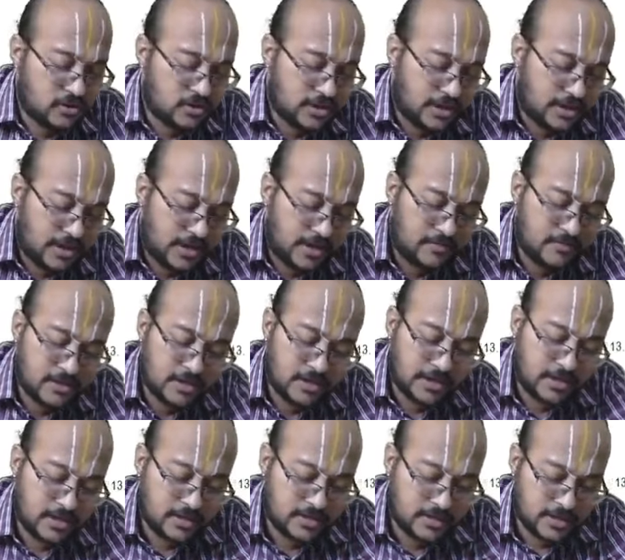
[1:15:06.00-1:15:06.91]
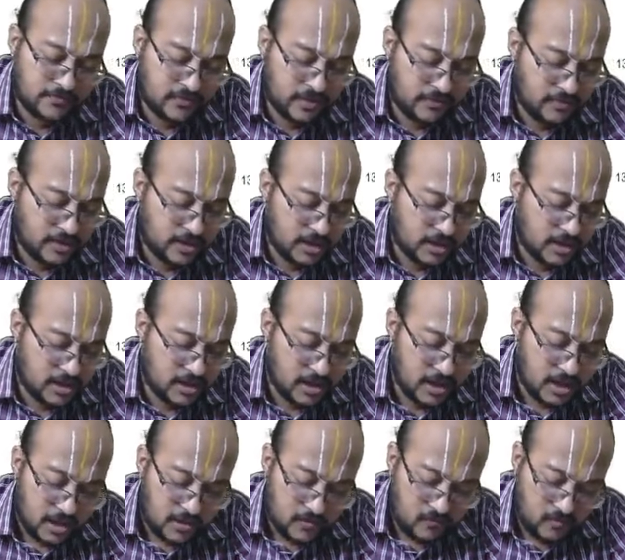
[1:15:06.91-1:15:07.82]
that. Liability, they have given
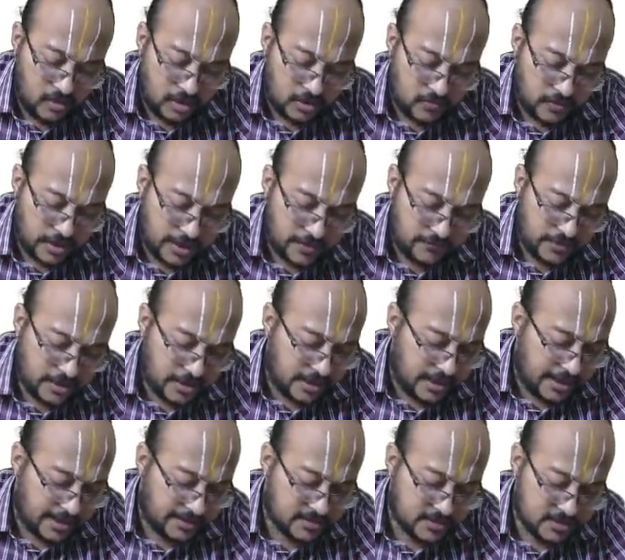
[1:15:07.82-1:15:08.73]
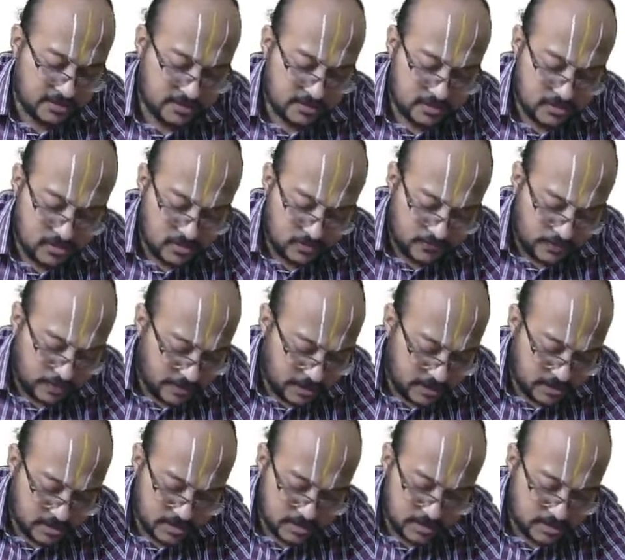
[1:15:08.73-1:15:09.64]
125 lakhs consist of
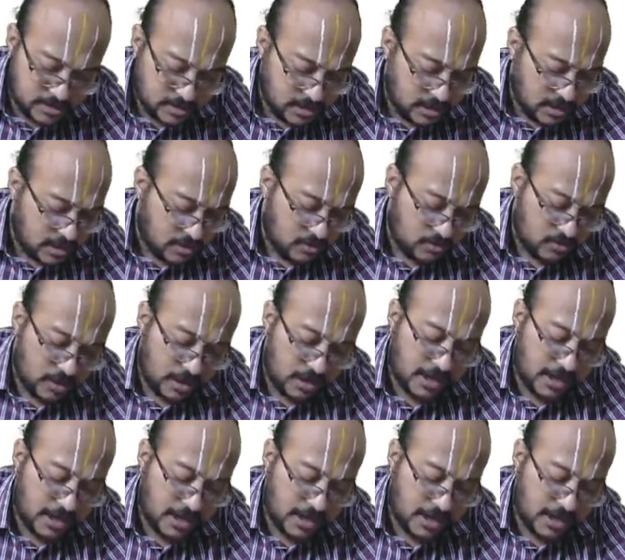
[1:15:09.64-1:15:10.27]
debentures. Okay,